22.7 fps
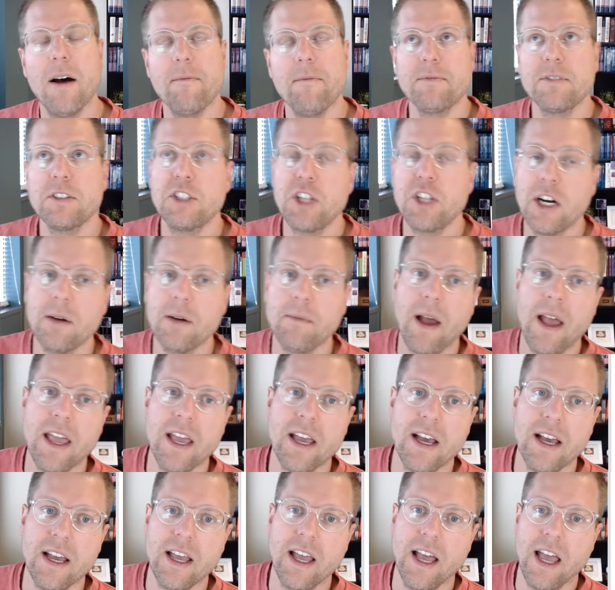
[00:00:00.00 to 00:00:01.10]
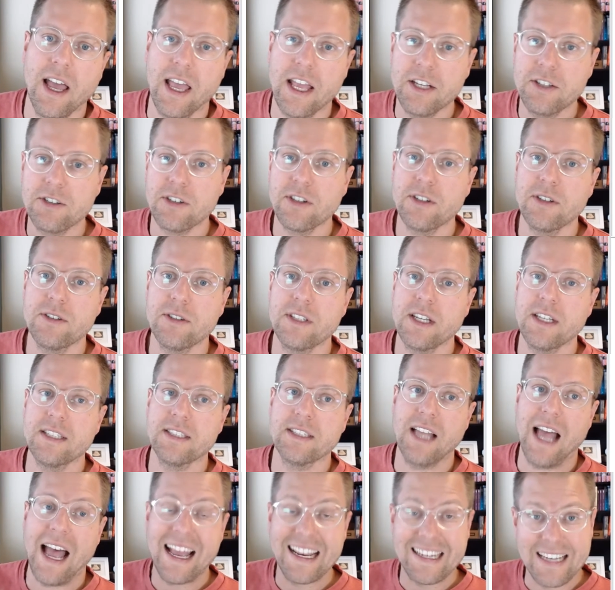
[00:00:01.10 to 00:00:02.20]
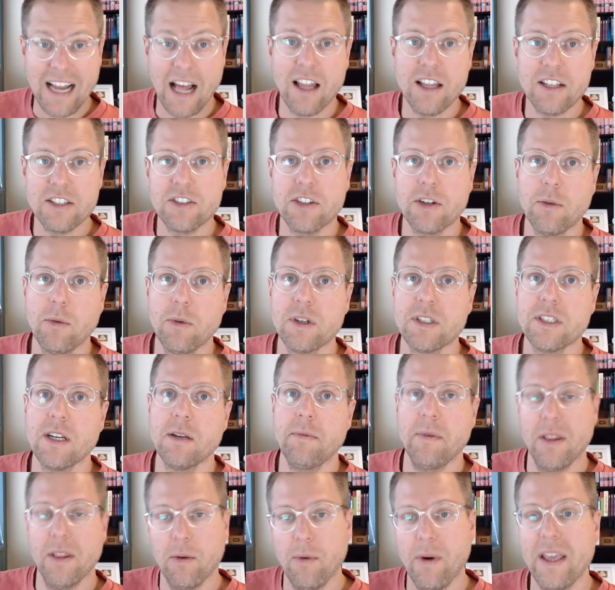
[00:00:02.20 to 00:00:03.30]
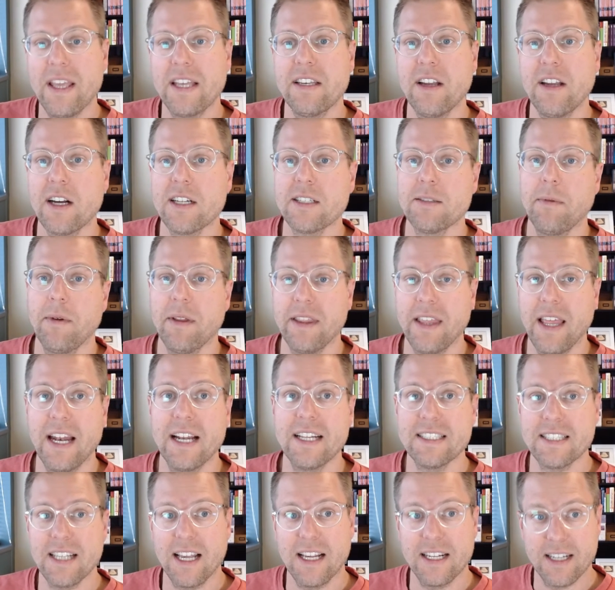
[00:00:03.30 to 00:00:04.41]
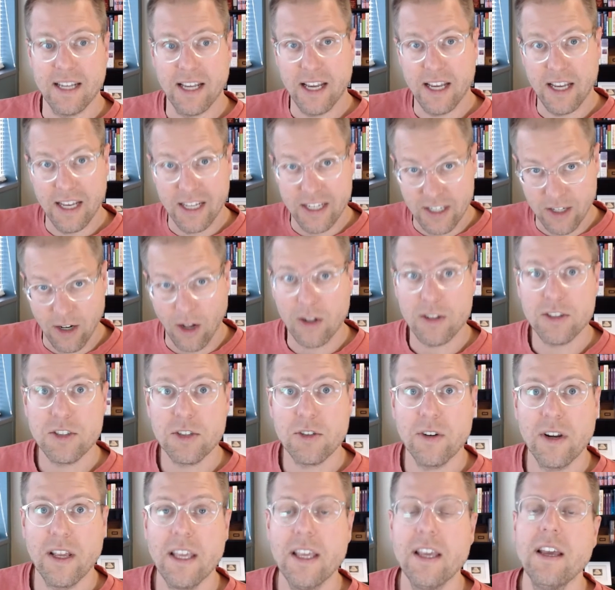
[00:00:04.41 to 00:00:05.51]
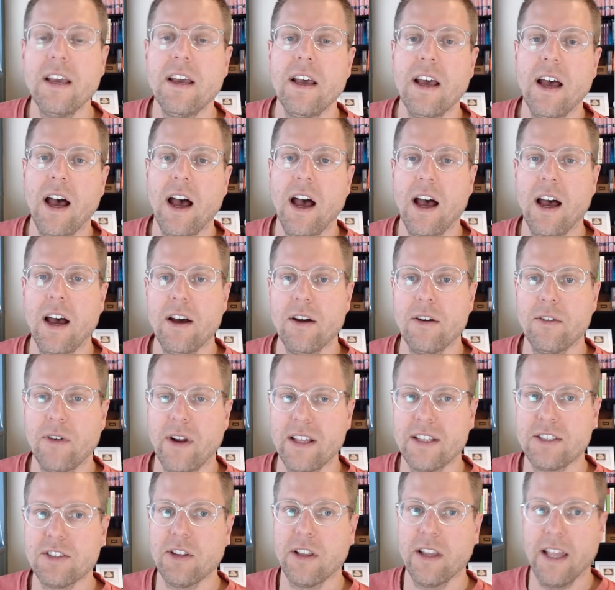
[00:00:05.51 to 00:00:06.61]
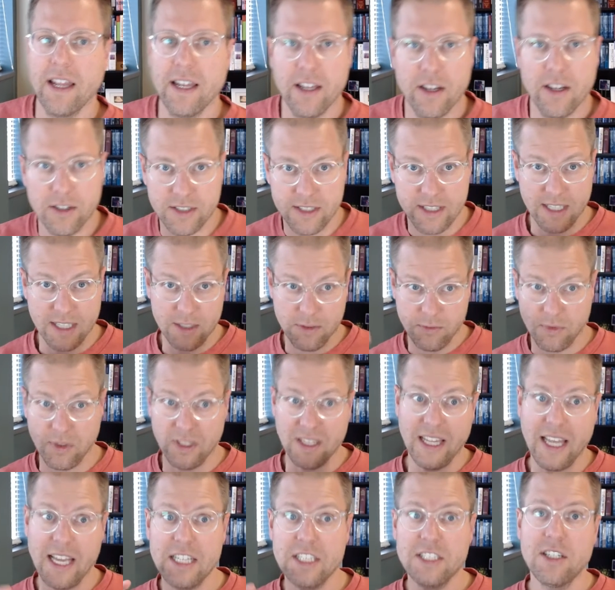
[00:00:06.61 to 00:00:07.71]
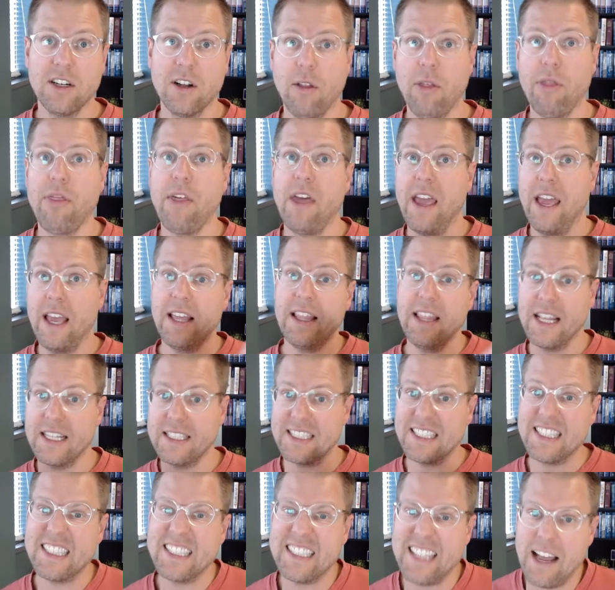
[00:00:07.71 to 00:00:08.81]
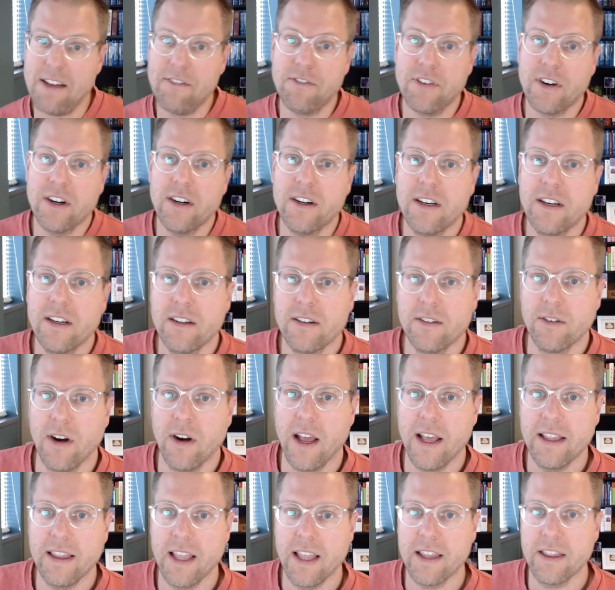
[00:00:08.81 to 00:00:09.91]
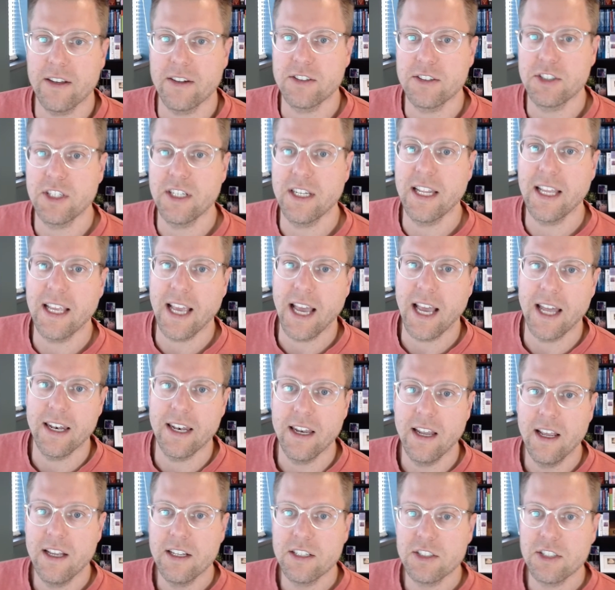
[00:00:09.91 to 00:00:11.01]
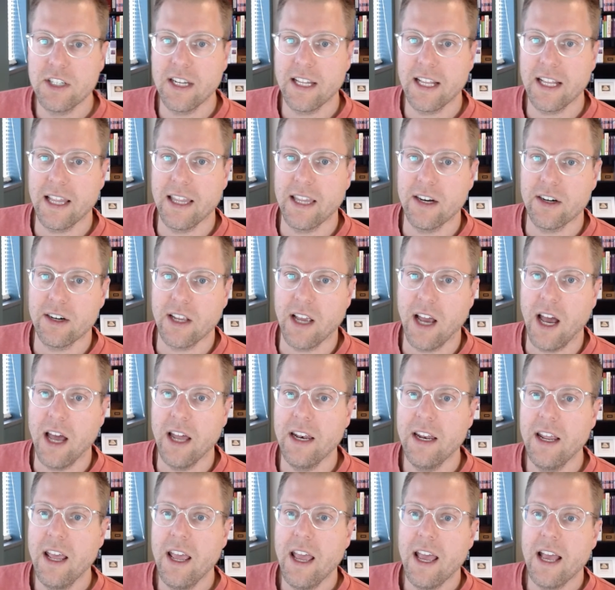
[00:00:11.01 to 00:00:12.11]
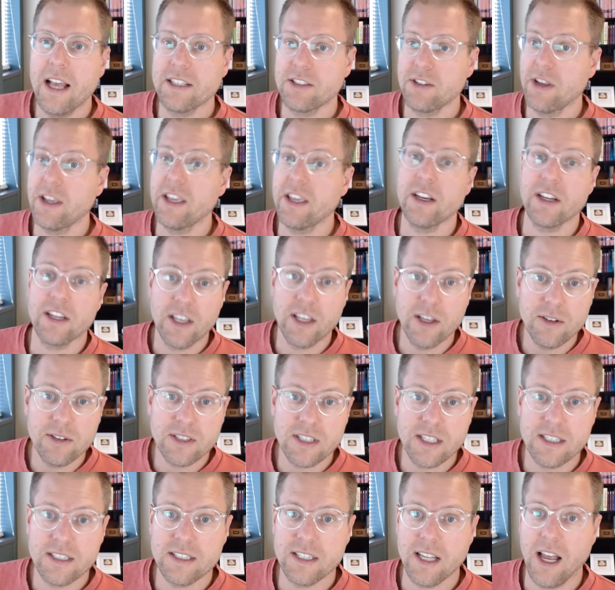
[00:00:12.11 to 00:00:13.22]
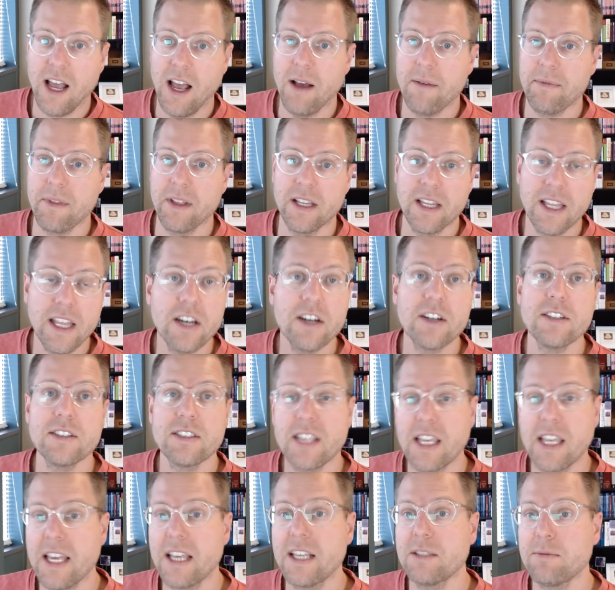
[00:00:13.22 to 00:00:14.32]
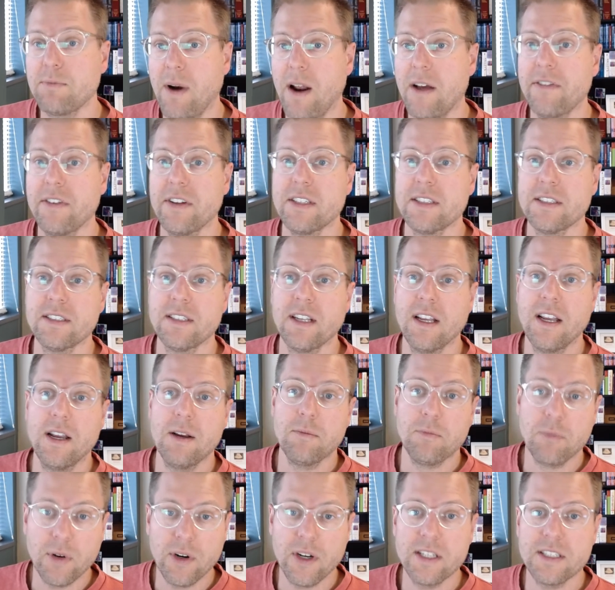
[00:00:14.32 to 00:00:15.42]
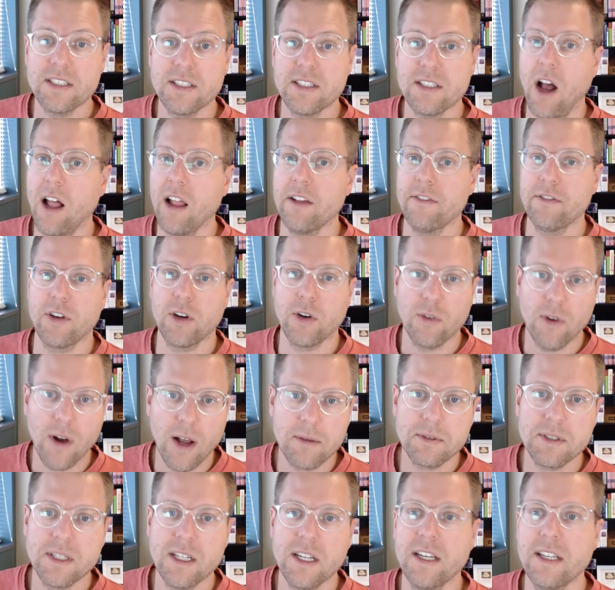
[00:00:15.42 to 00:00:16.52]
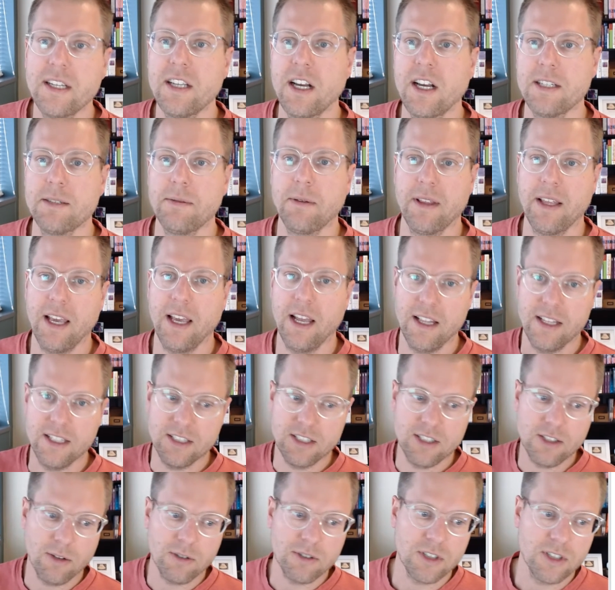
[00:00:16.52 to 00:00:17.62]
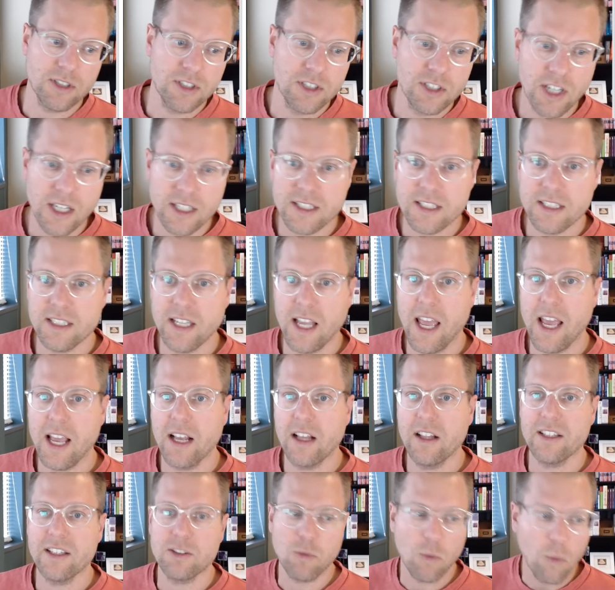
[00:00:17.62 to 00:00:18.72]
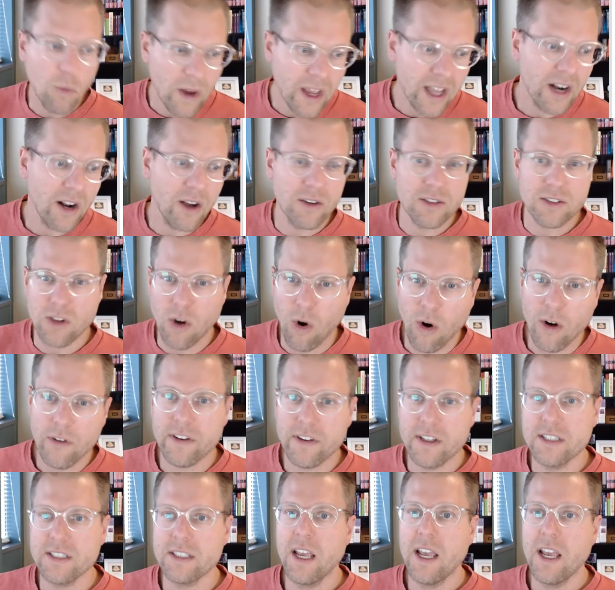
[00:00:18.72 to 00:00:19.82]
Jeremiah introduces idolatry worship, and the way he talks about that is adultery, right? So then there's this relational thing that's severed, right? That they're cheating on their God. And so he accuses the leaders, kings, prophets, priests, they're all of corruption. He talks about kind of the social justice angle, these widows, orphans,